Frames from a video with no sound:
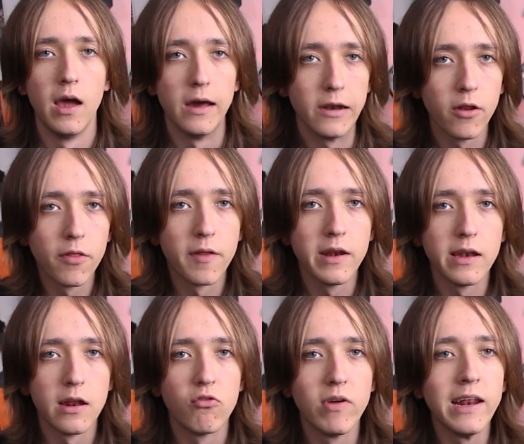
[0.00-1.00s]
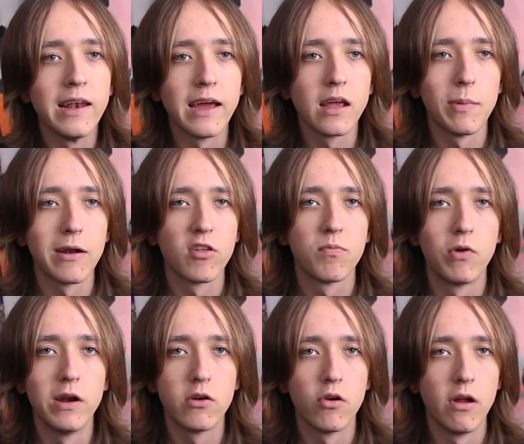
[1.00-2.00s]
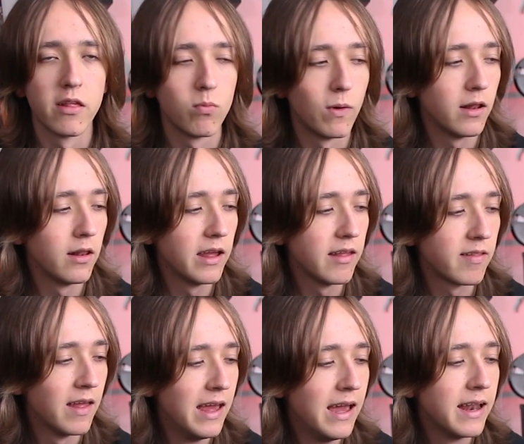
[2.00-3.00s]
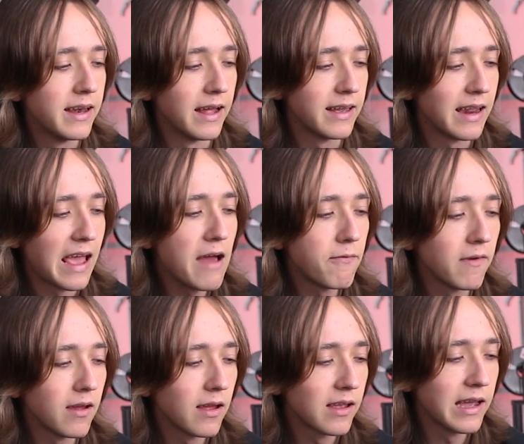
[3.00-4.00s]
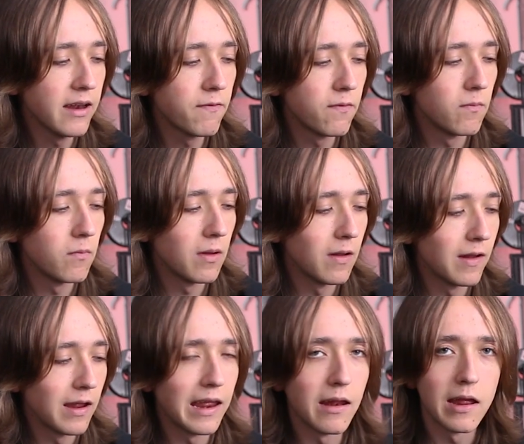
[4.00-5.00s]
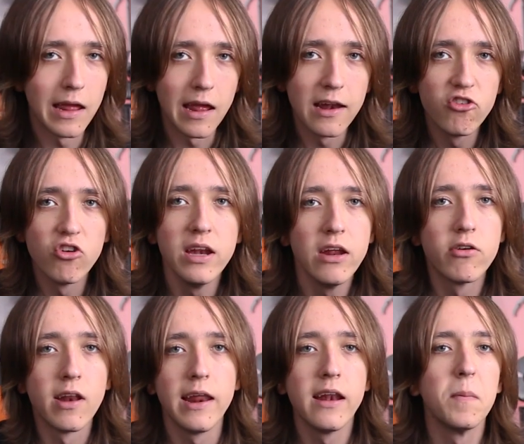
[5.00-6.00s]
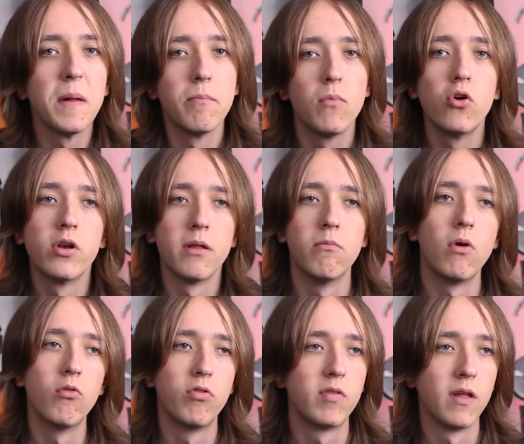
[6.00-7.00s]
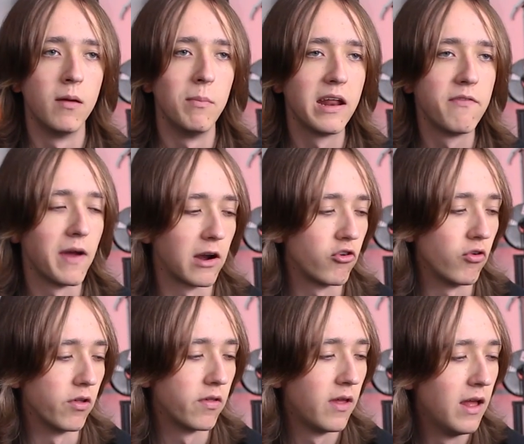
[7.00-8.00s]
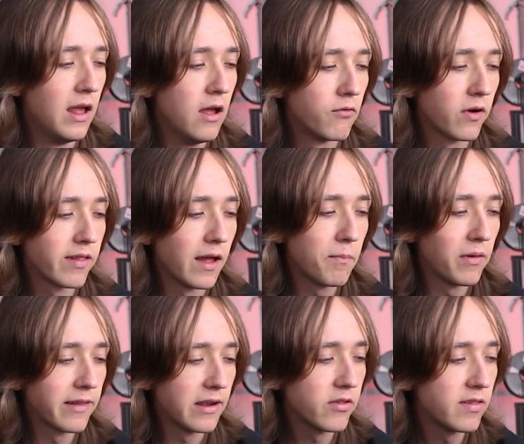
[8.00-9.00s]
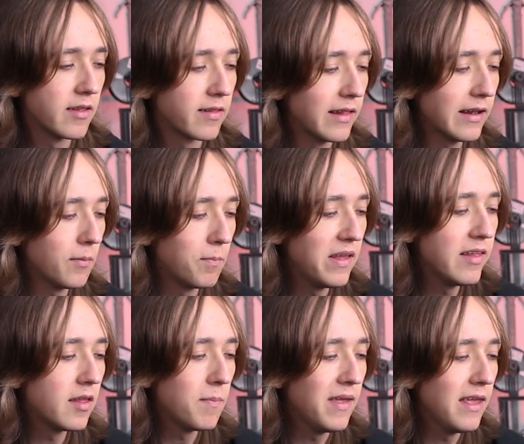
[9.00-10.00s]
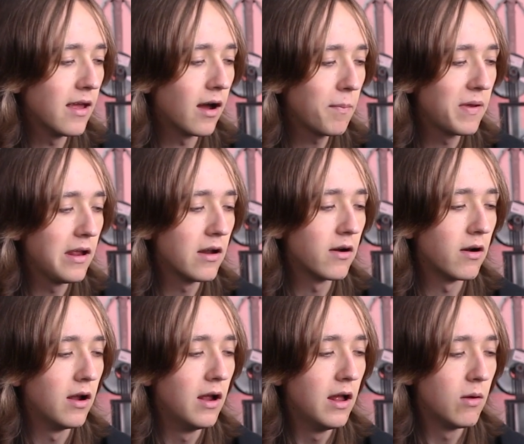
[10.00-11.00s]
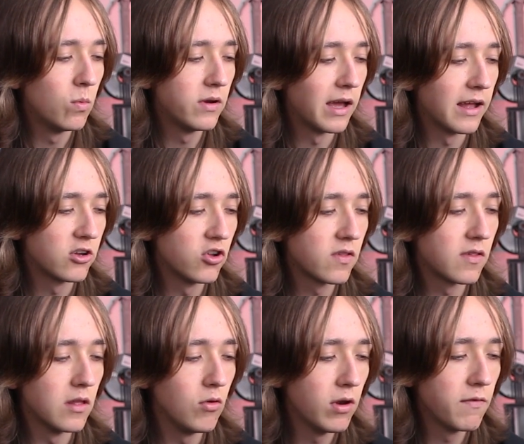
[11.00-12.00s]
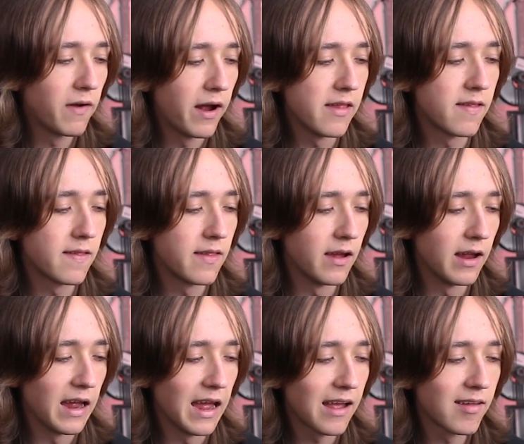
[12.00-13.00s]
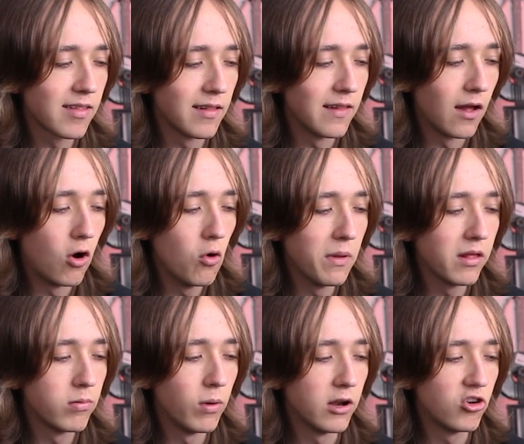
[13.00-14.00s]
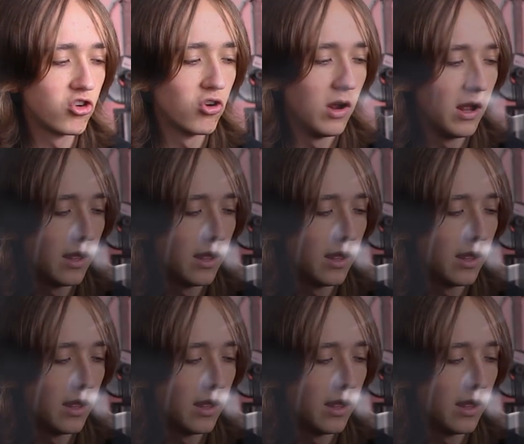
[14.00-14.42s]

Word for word: Another thing that I really like about this printer as well is that they have kind of uh, engineered a little bit more than most uh, manufacturers. For example, there's this little PCB up here that just unifies the X homing switch